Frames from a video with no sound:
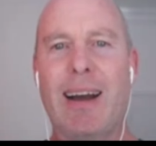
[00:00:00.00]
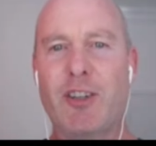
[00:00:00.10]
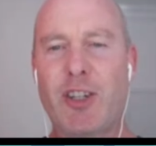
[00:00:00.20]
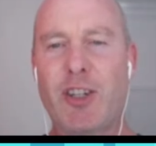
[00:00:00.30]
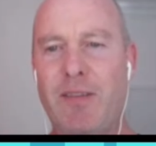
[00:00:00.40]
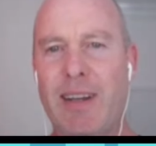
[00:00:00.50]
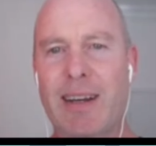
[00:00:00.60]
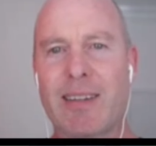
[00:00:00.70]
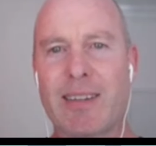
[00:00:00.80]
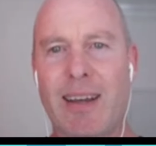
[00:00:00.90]
our chief
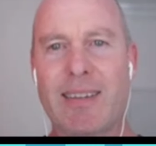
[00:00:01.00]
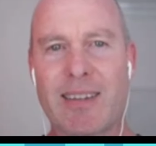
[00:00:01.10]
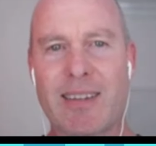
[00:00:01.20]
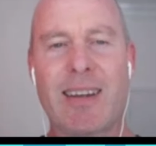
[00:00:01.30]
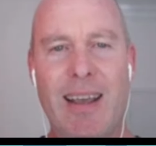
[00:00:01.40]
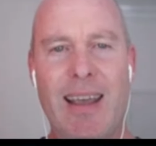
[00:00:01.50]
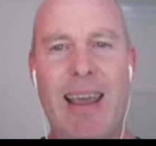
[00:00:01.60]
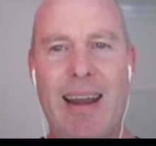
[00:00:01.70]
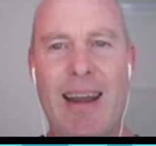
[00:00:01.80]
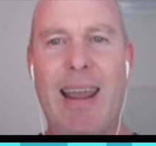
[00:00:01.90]
data scientist
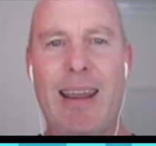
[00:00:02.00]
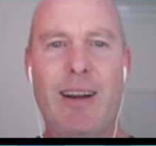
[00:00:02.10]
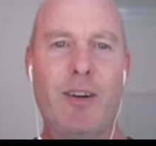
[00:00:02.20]
and head